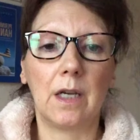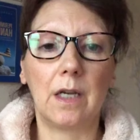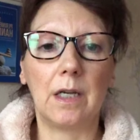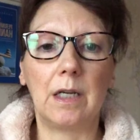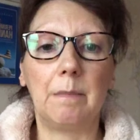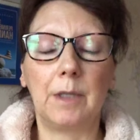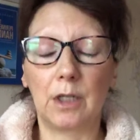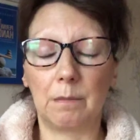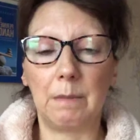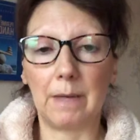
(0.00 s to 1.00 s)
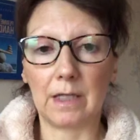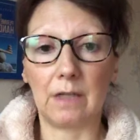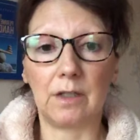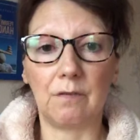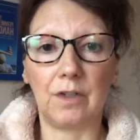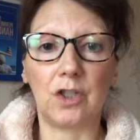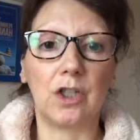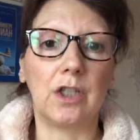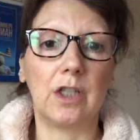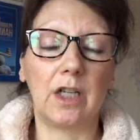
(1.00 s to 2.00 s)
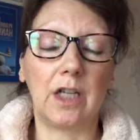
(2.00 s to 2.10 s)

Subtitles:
It could be magnesium deficient,